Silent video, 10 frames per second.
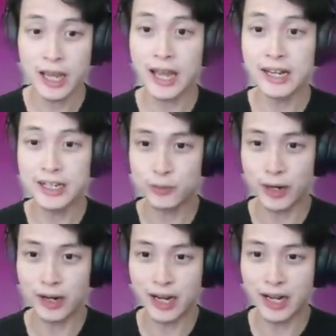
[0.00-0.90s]
And that's
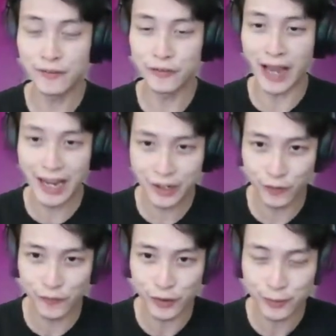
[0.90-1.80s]
where I love to hand
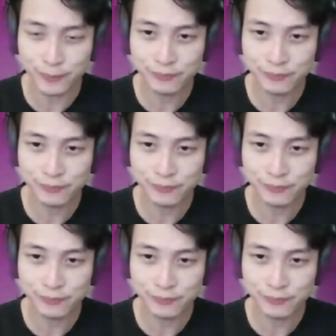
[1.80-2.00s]
over